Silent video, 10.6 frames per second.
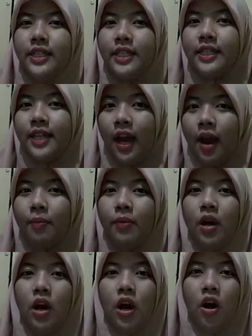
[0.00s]
the term
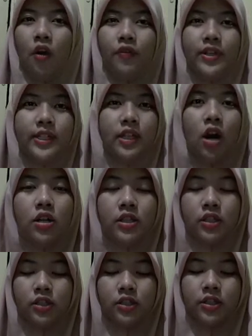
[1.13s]
of these
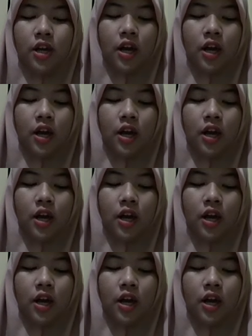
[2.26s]
articles